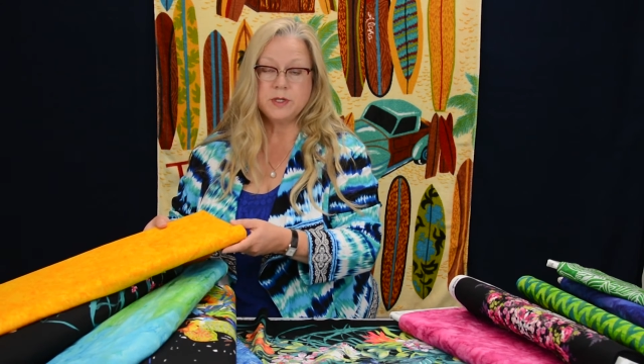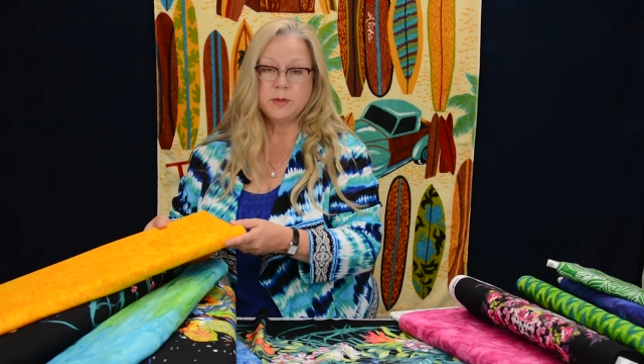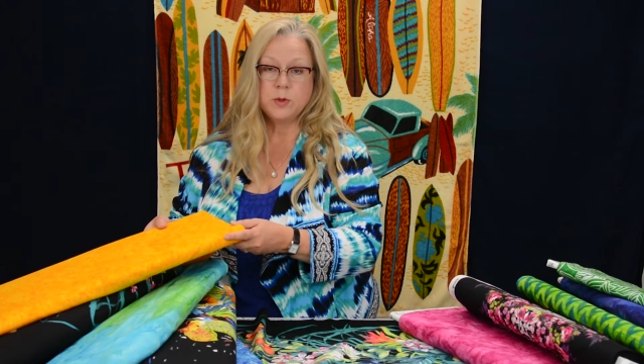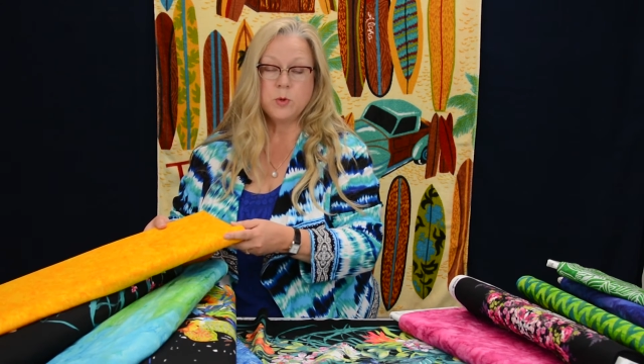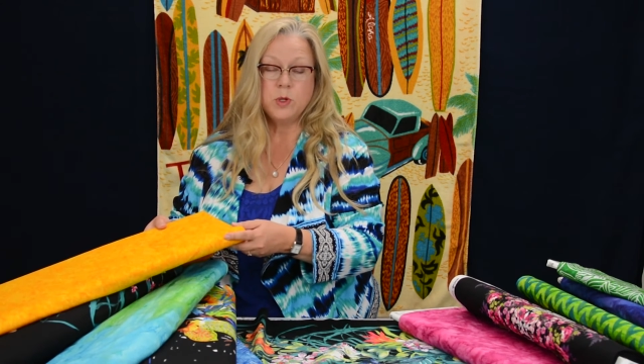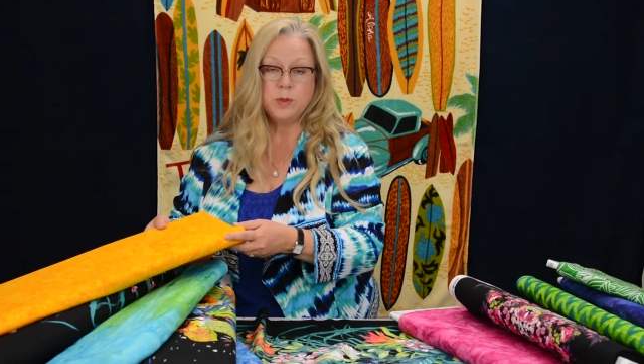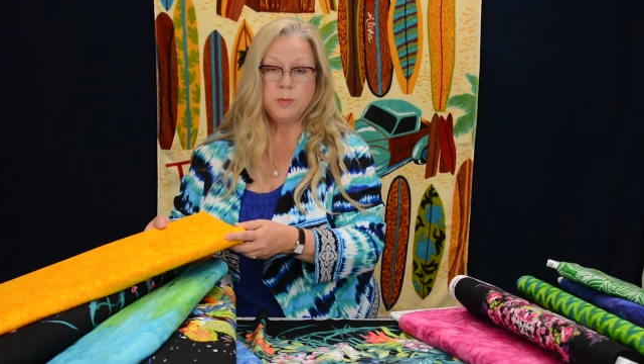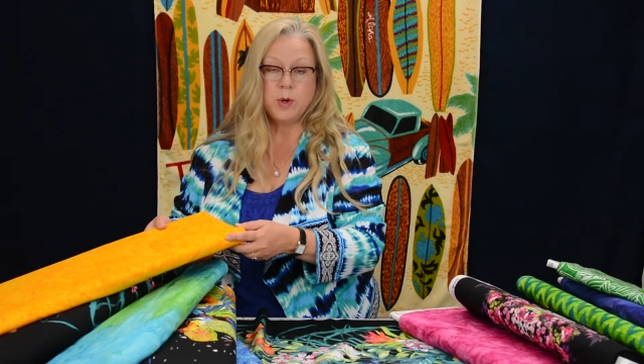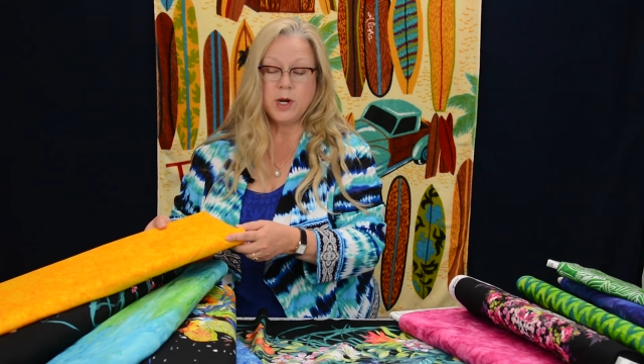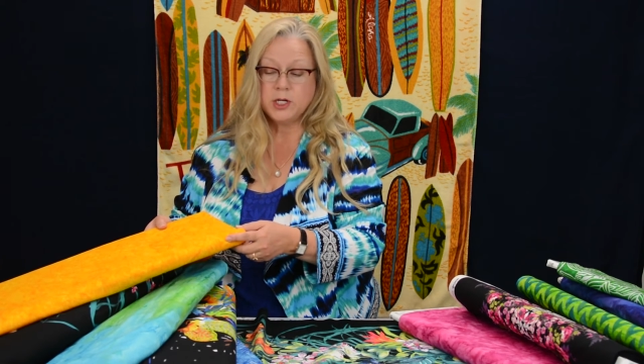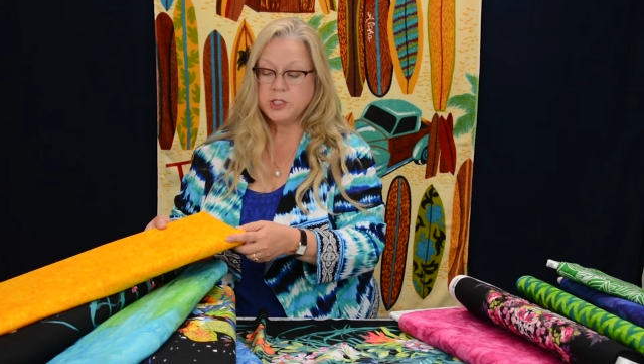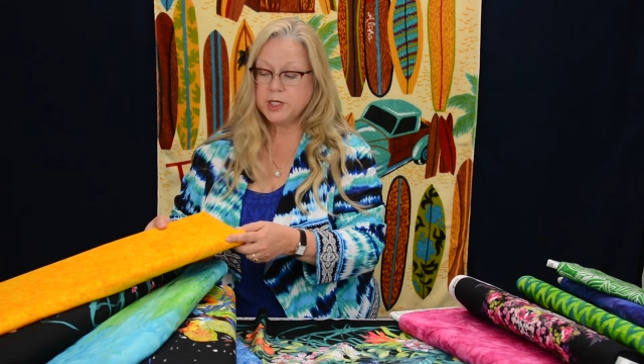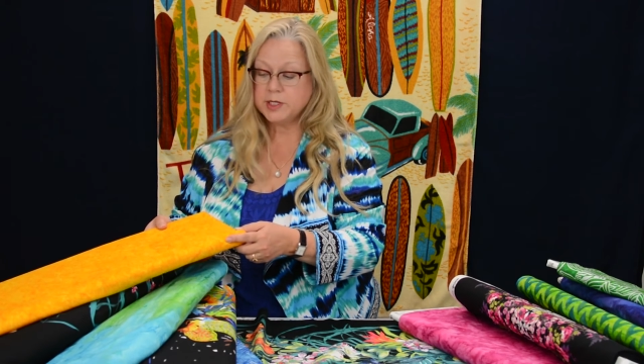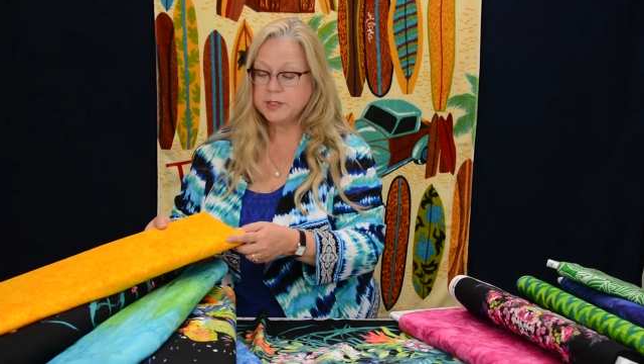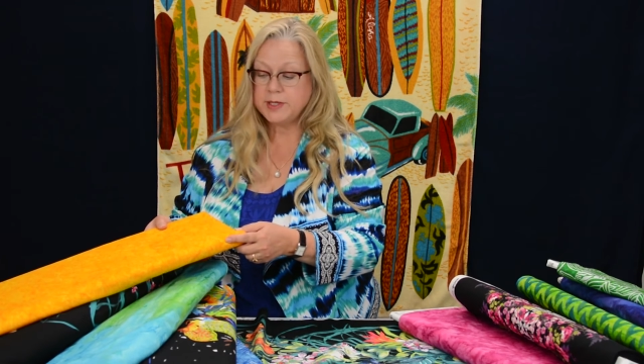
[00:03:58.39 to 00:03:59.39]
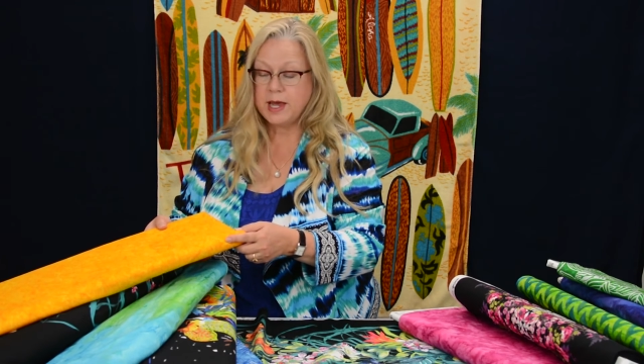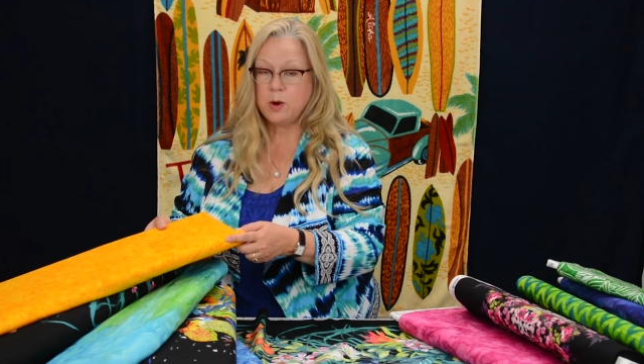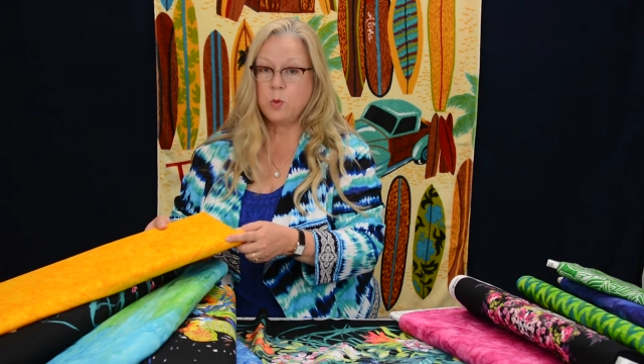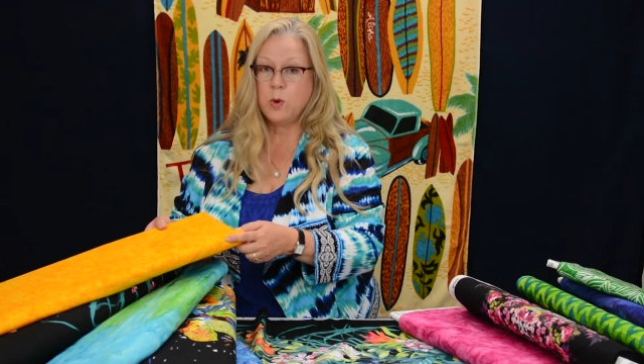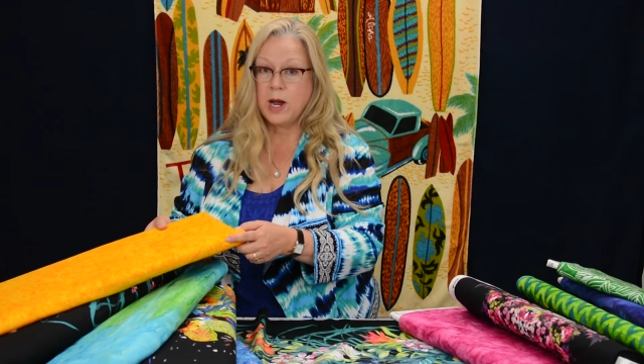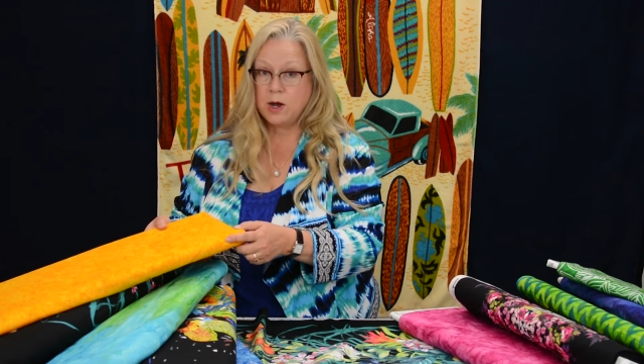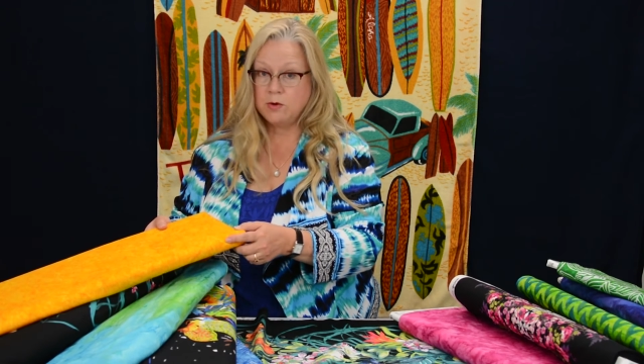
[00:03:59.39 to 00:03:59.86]
a quilt project
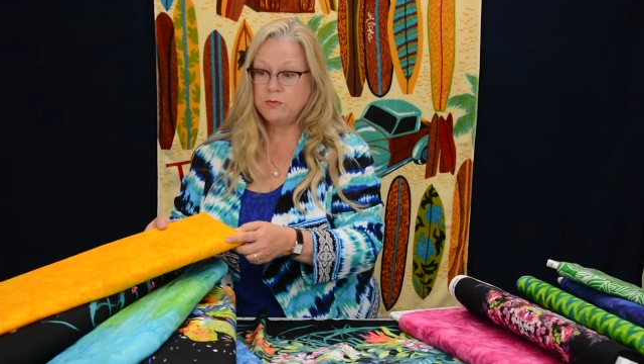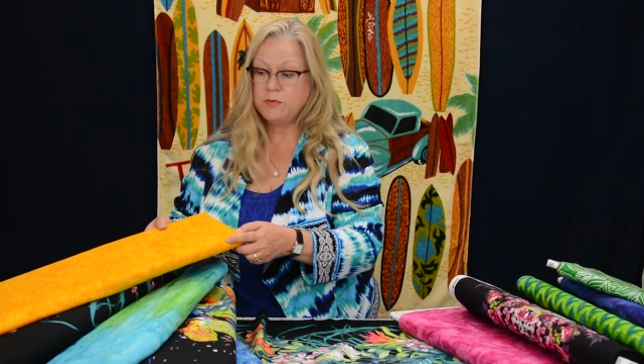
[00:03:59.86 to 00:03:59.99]
that wow